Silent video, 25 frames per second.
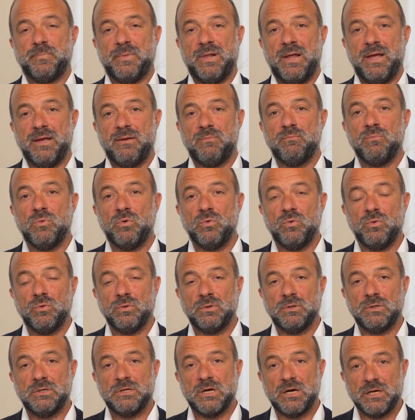like
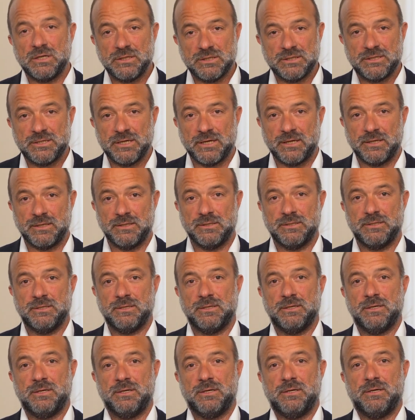more
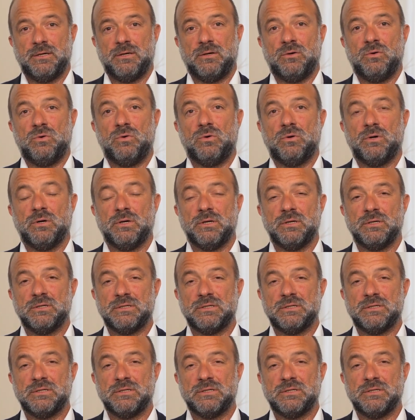content or